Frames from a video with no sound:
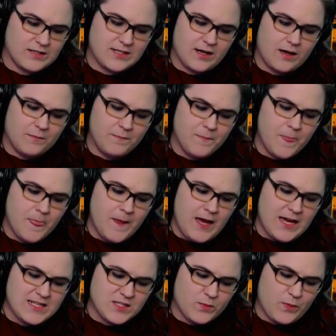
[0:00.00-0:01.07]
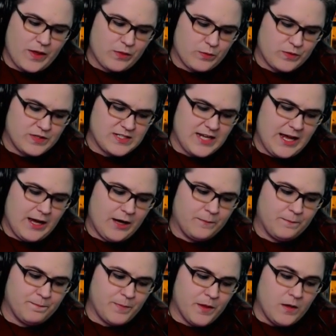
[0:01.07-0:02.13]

Tom, as he went through the town.